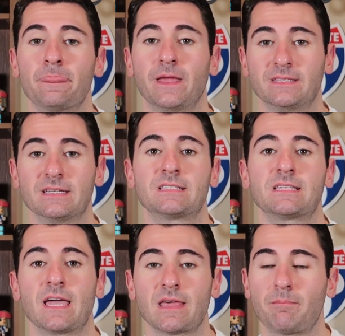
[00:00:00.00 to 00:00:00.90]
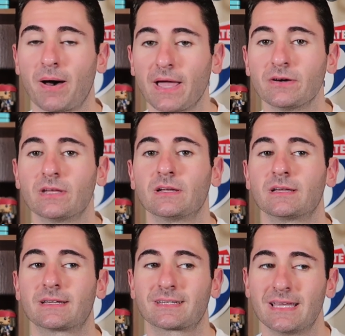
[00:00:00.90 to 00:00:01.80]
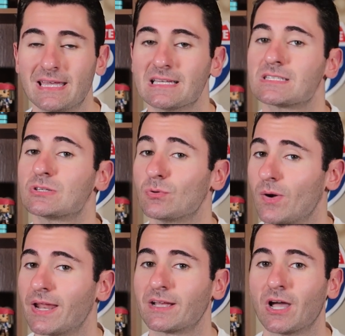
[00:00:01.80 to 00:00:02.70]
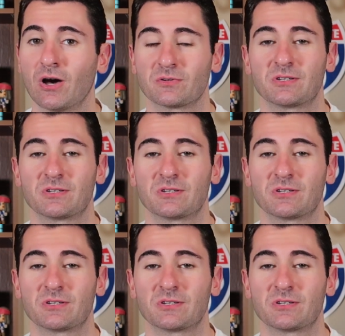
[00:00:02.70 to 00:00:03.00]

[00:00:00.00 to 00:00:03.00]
they did say that pilot is the way to go.